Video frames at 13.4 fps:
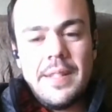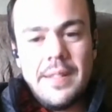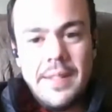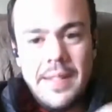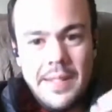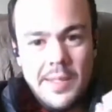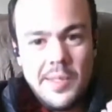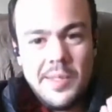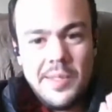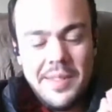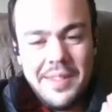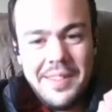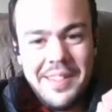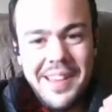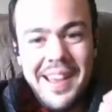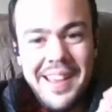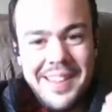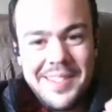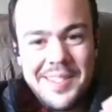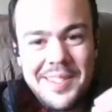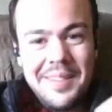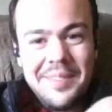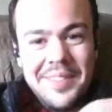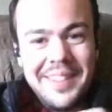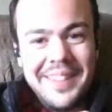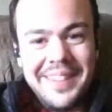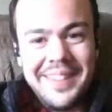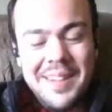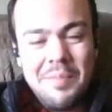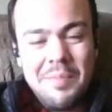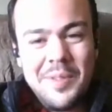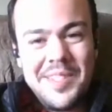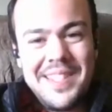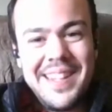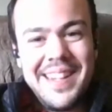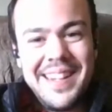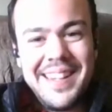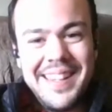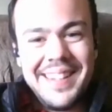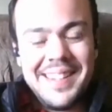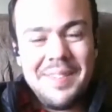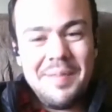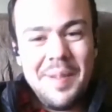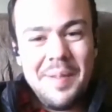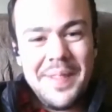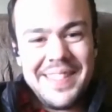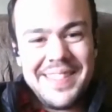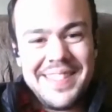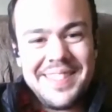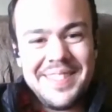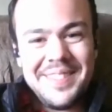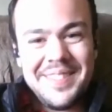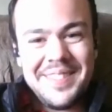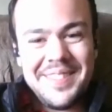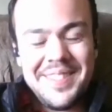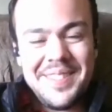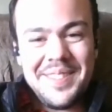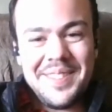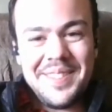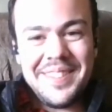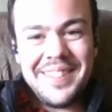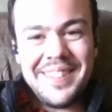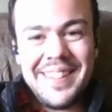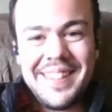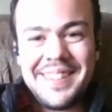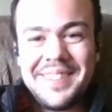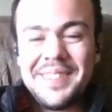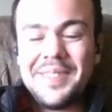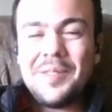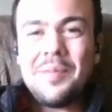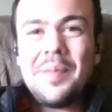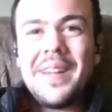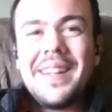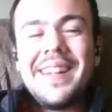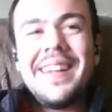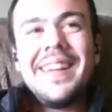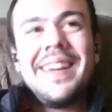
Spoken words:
needs the highest level and most dedicated commitment to get to. But